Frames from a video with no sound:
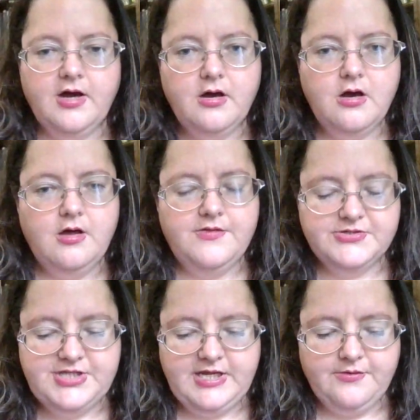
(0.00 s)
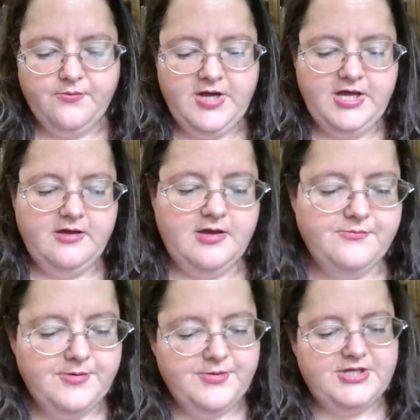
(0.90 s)
uh, there's another way, and
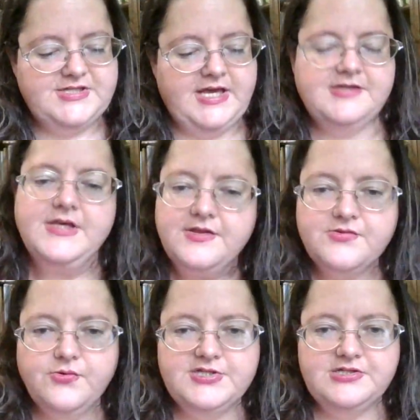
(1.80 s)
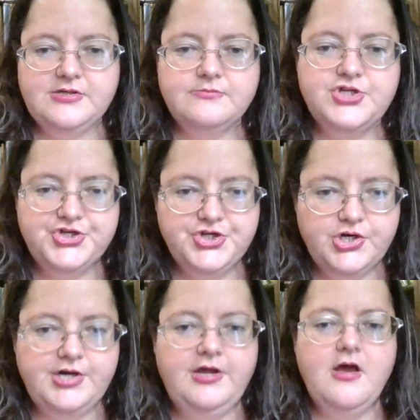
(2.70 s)
what I'm going to say is that the school system
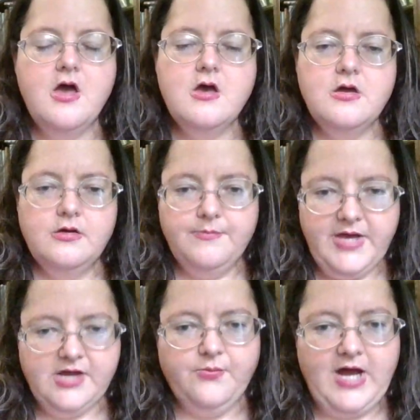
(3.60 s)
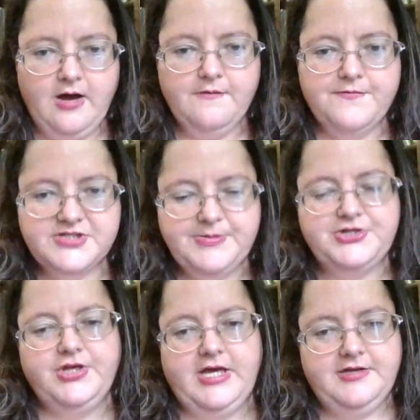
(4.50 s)
should make a route for
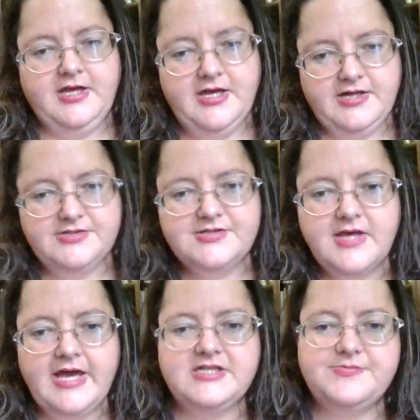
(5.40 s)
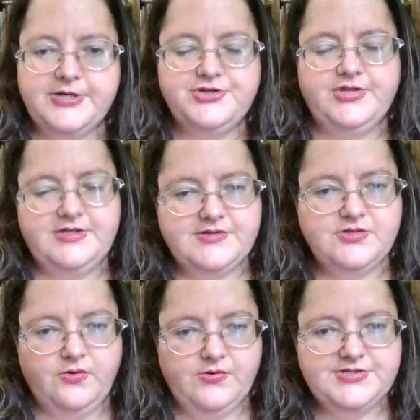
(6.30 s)
special ed kids and special needs
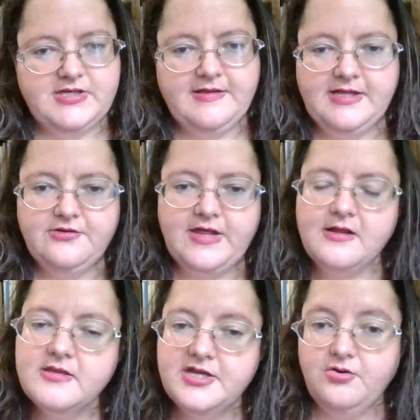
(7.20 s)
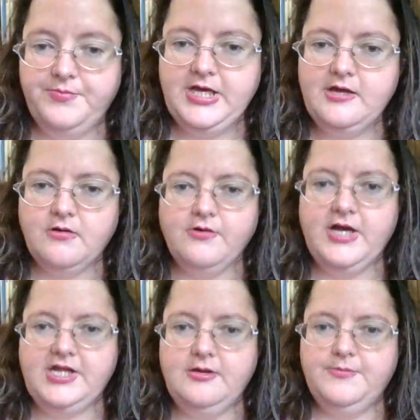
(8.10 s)
adults. And they do that a little bit
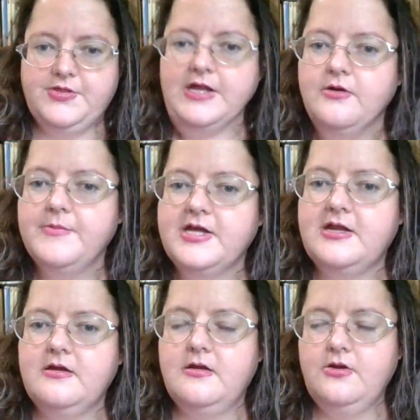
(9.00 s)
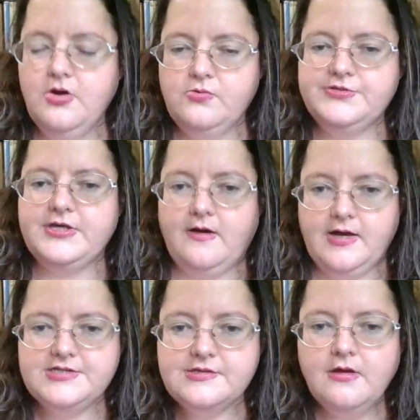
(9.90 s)
already, but they don't make it known to
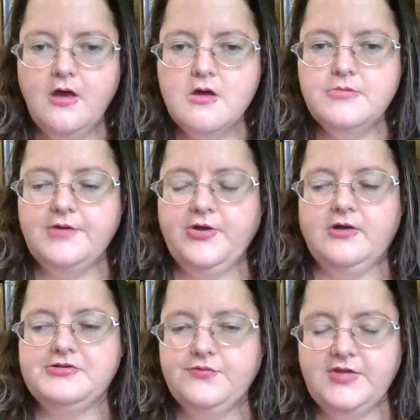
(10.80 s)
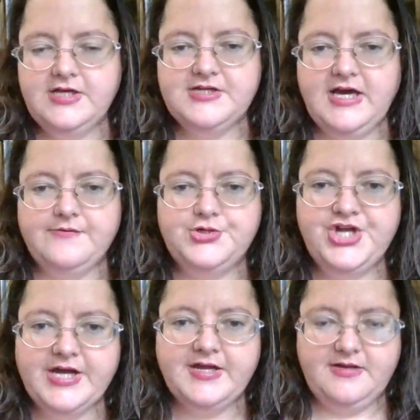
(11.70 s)
us. And we also need to have a
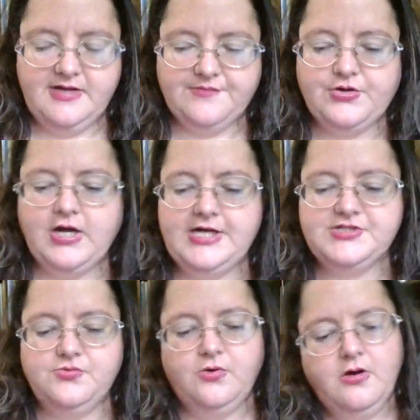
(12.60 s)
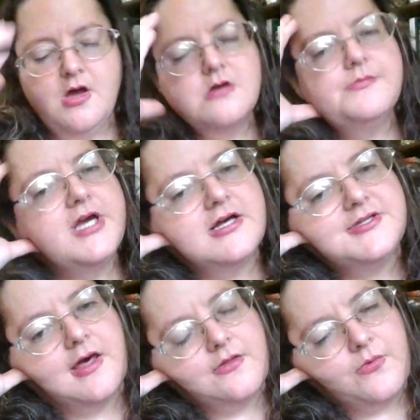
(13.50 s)
check in after high school because
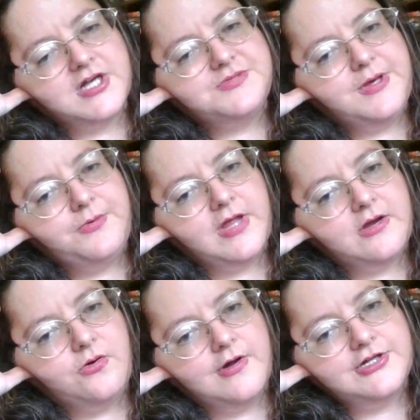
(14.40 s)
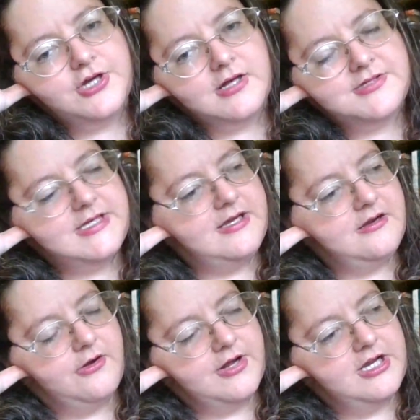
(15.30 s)
otherwise, people like Corey
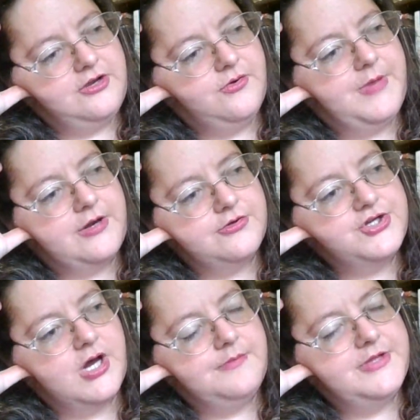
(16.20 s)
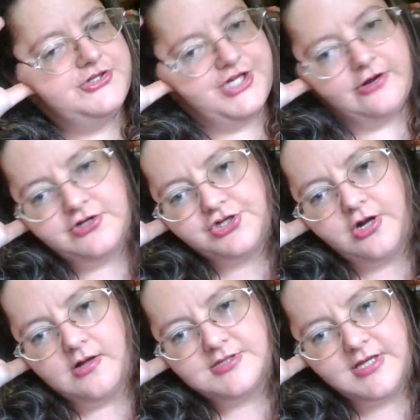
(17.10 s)
Johnson are going to do a better job than Jerrish
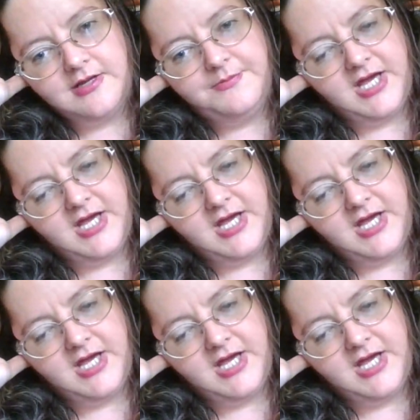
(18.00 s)
Johnson and be